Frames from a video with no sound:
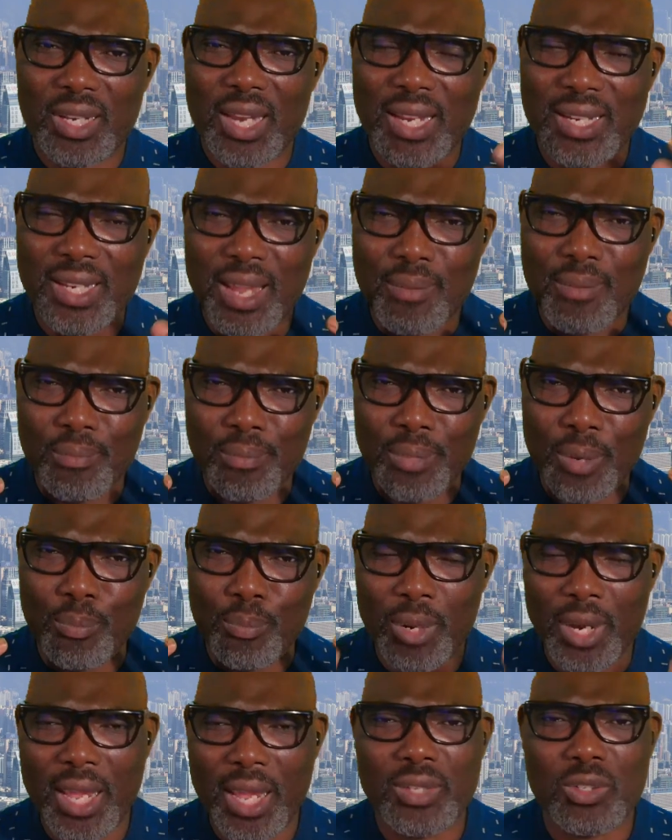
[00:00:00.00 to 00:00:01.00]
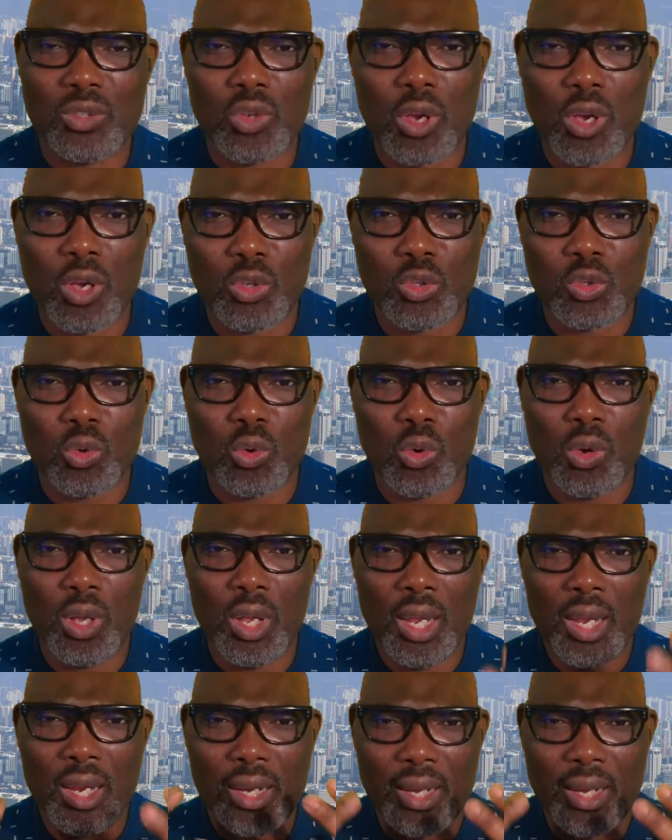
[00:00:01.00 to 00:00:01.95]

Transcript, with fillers: Let them be blessed also.